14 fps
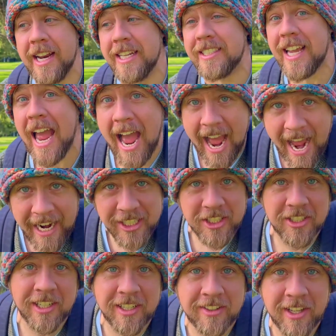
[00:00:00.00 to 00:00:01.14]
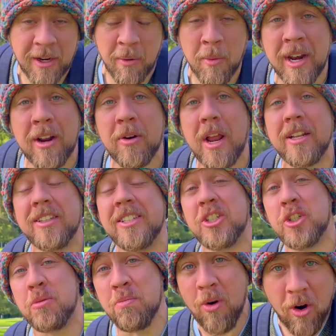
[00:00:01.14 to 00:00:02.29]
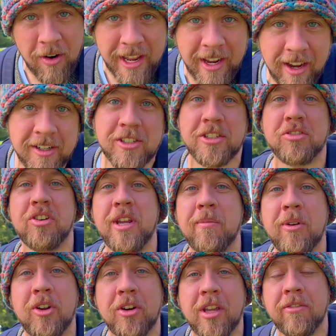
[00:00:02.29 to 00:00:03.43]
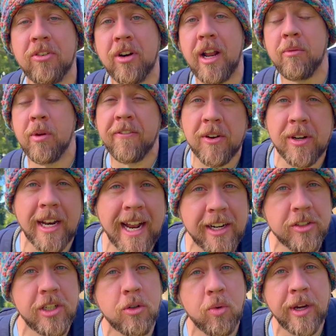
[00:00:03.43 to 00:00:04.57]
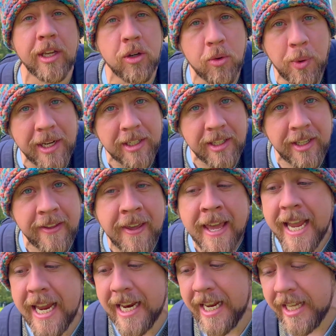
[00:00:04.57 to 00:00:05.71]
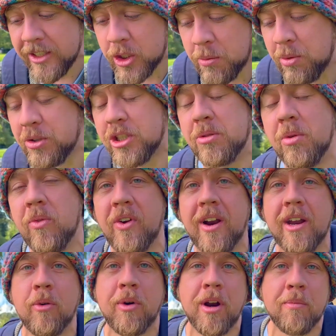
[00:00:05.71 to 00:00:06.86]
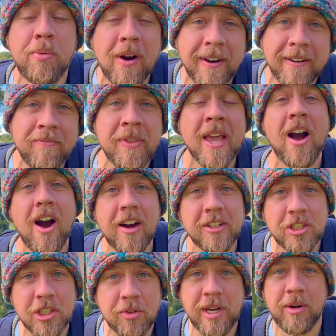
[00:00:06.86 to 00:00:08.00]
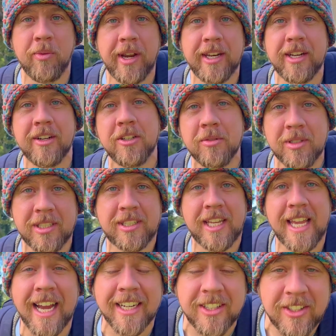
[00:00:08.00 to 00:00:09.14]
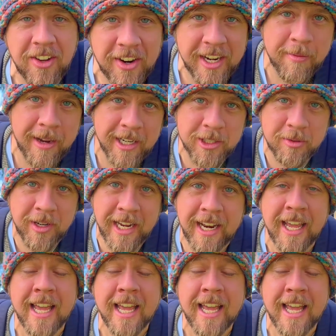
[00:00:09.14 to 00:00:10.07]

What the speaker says: it's actually a thing. We went out this morning on stream looking for it, and we found it actually quite quickly. It is supposed to be very rare, but on screen right now you will see a Dynamax raid,